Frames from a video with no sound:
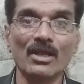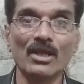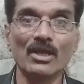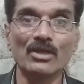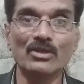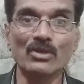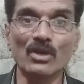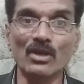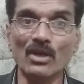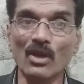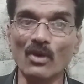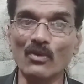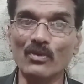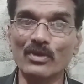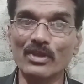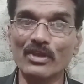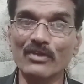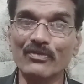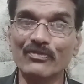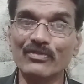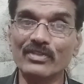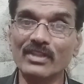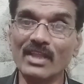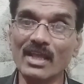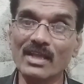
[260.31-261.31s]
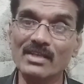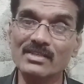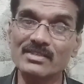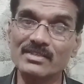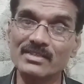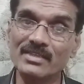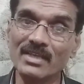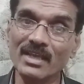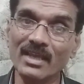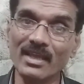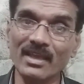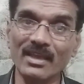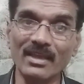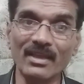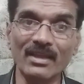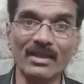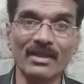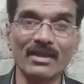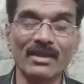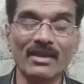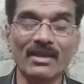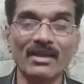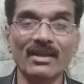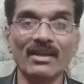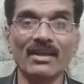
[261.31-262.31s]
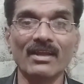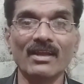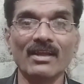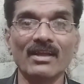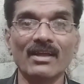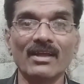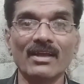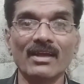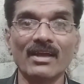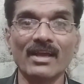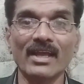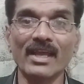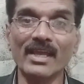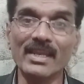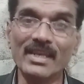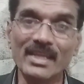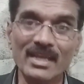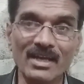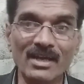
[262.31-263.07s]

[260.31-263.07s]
So now if they see any